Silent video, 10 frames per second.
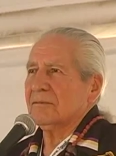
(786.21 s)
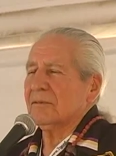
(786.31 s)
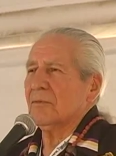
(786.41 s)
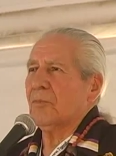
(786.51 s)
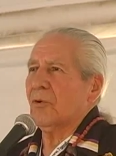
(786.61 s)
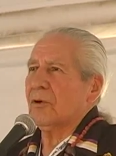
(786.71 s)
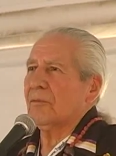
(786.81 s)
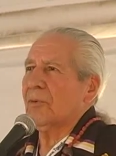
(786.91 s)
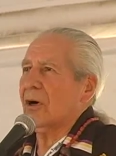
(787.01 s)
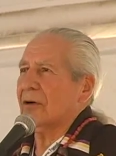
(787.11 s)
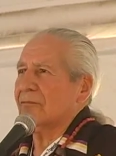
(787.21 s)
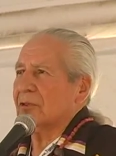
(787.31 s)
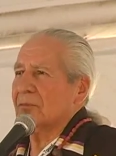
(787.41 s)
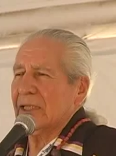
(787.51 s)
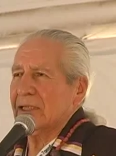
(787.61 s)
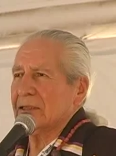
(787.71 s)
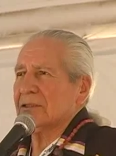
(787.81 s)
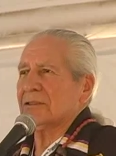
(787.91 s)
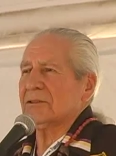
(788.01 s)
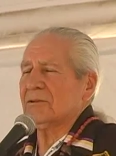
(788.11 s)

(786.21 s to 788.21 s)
important part of the meetings is